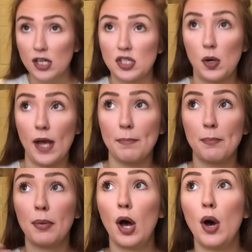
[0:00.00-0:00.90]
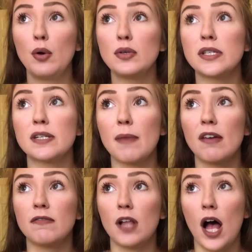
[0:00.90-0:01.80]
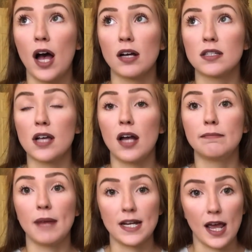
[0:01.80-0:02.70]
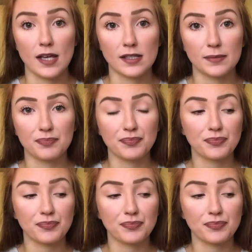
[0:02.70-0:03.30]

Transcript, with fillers: so I post my vlogs on Mondays.